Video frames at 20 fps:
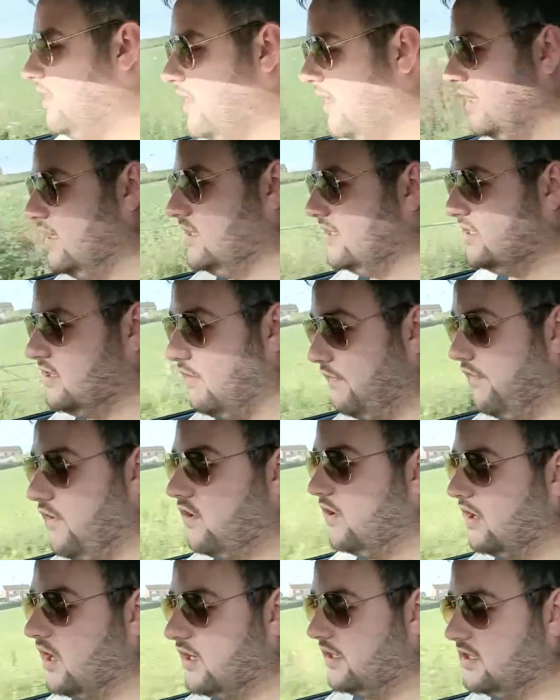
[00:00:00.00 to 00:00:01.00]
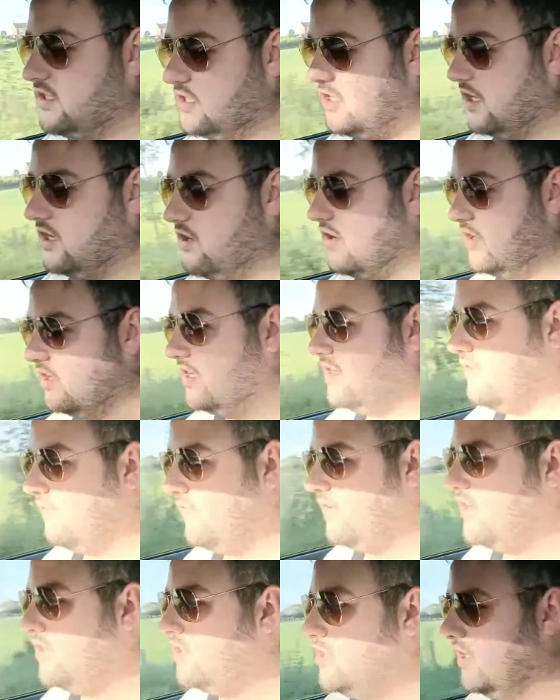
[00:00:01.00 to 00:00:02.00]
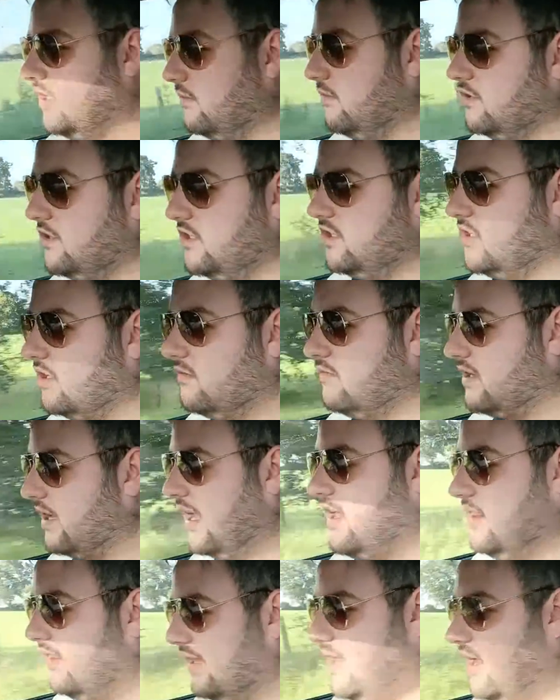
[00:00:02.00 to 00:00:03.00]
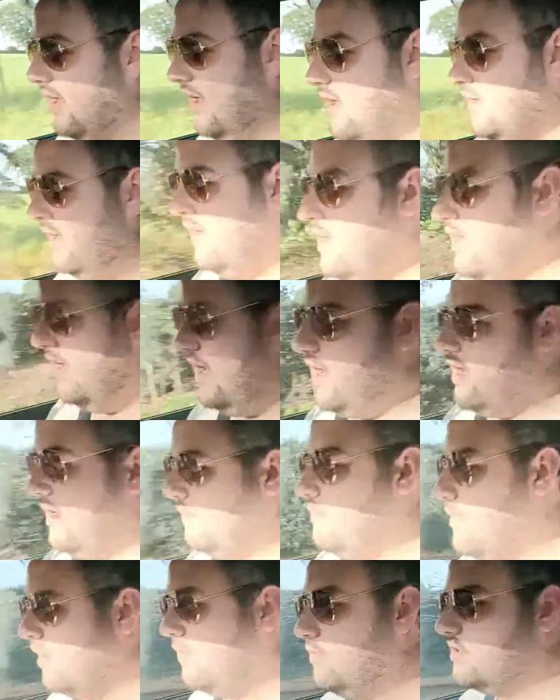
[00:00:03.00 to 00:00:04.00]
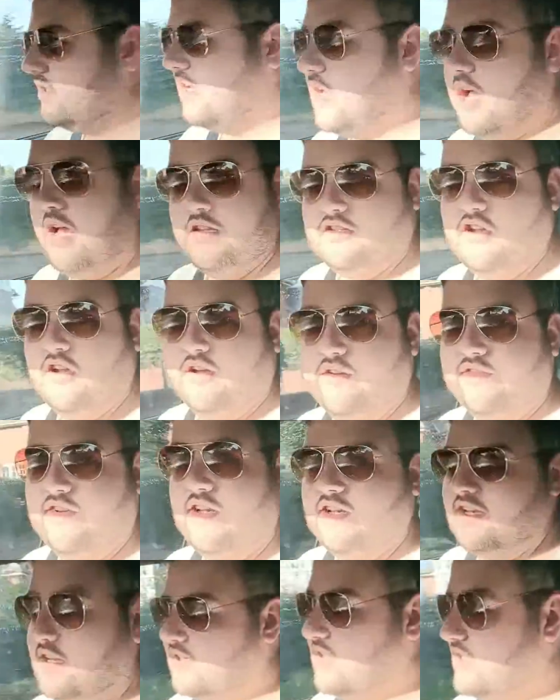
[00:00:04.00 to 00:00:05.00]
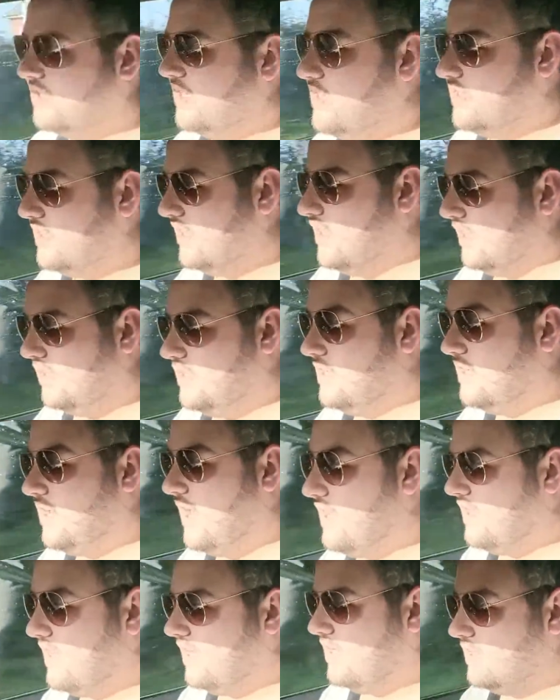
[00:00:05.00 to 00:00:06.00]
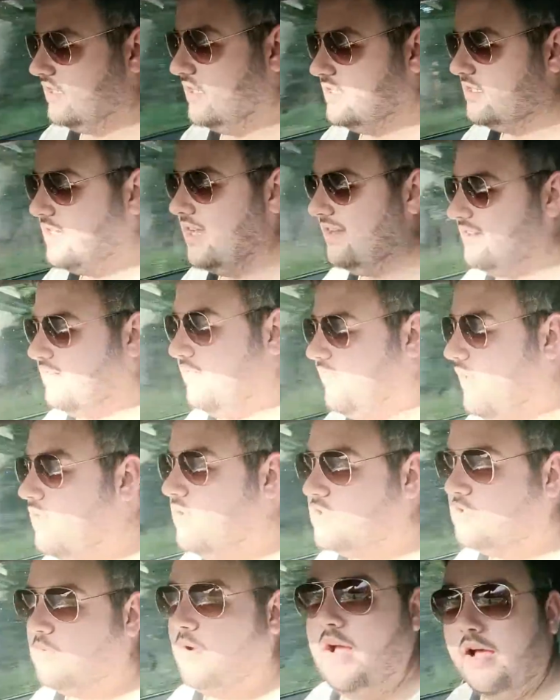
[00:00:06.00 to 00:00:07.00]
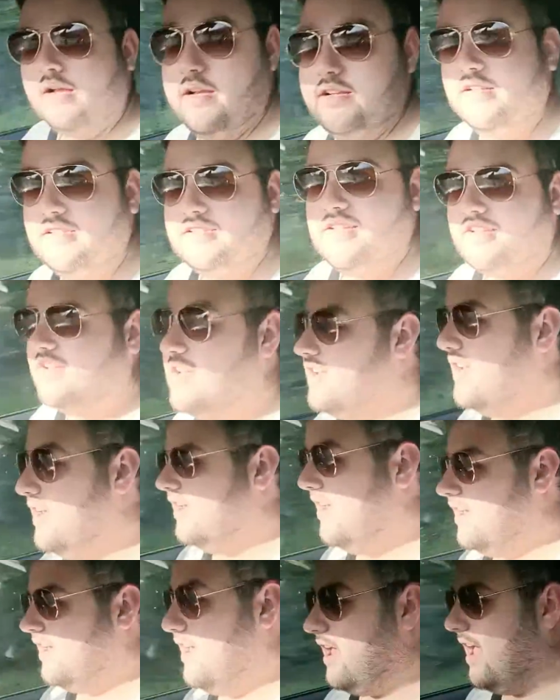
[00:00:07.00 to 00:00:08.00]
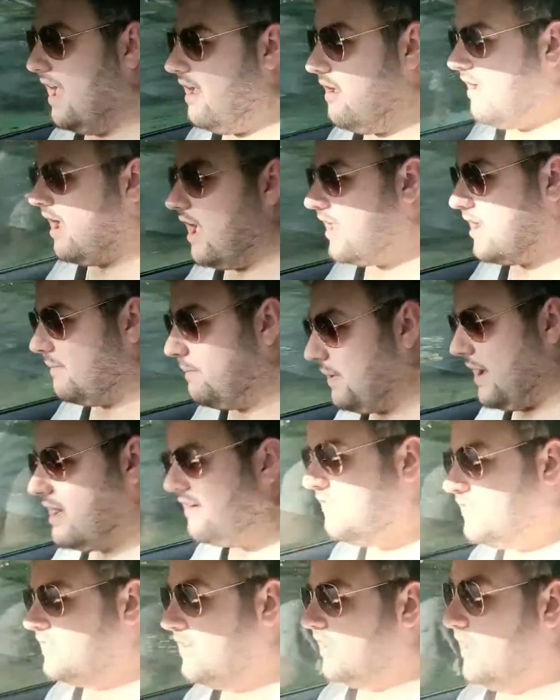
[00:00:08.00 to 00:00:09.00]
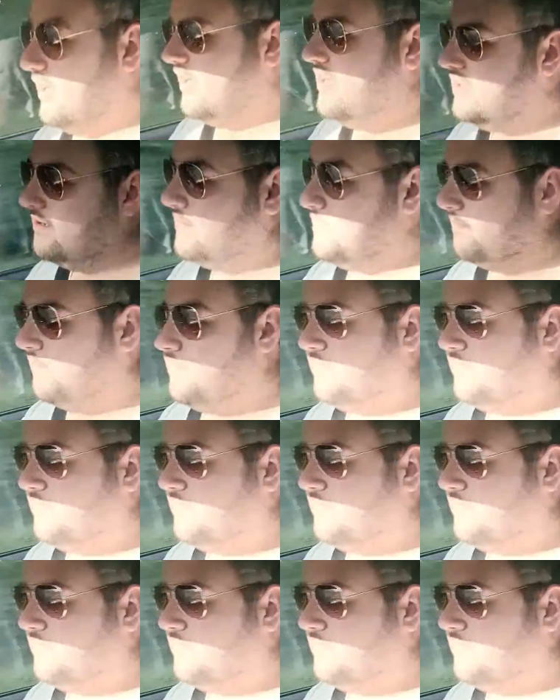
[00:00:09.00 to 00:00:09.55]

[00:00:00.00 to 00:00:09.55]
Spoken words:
the fog lights turn on individually, which you don't get that in most cars, not even in the Insignia. You get that in your standard Volkswagens, and apparently